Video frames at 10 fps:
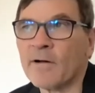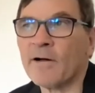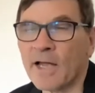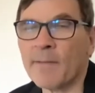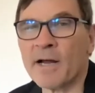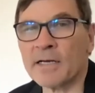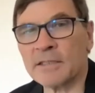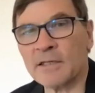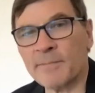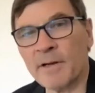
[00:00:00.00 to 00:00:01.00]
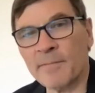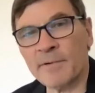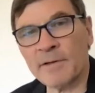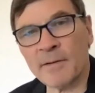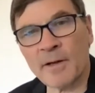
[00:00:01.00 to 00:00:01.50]
I am actually. I've been, I've
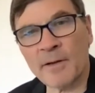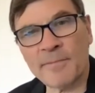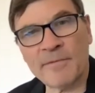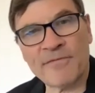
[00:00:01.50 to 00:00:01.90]
been, I've been